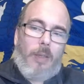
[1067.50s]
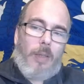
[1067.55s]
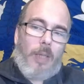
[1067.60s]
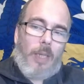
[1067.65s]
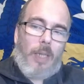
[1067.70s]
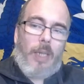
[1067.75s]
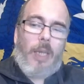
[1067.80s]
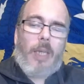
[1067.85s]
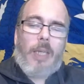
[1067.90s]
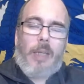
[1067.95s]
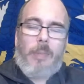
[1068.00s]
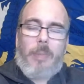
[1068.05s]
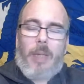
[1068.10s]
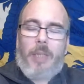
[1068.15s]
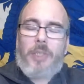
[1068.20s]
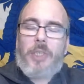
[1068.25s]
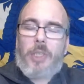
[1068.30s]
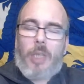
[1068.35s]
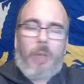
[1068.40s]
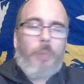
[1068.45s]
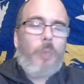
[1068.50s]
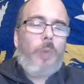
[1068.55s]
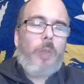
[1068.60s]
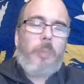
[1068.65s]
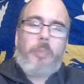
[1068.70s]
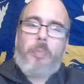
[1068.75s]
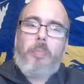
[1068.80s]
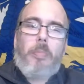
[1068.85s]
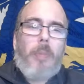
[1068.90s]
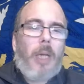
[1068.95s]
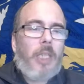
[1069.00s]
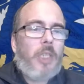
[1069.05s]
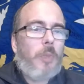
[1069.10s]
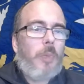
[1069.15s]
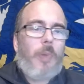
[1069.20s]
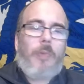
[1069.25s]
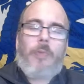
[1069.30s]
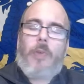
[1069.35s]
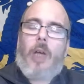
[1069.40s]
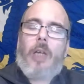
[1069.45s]
And like I mentioned, I would much
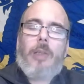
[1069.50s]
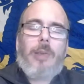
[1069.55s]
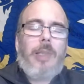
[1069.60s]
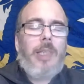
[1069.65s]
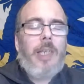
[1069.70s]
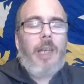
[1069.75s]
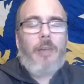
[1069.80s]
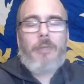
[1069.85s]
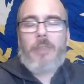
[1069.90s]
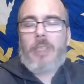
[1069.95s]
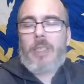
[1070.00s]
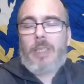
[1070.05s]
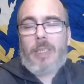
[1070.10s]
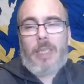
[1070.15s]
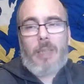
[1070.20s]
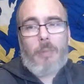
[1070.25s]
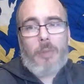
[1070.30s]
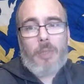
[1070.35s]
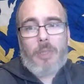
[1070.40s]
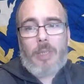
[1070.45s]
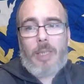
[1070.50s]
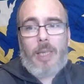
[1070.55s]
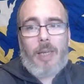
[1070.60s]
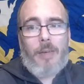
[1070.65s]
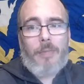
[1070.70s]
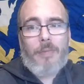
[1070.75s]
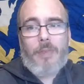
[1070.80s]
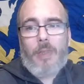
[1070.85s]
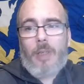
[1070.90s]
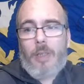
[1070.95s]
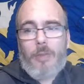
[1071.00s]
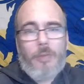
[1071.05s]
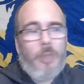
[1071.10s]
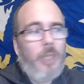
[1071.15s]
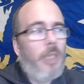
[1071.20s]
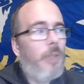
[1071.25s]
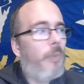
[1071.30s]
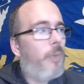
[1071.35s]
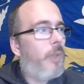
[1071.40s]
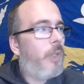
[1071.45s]
prefer, I'd love to see him on the left. I
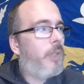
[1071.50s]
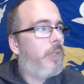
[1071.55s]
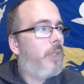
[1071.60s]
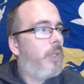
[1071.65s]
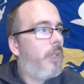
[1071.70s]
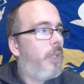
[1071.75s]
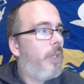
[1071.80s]
really would.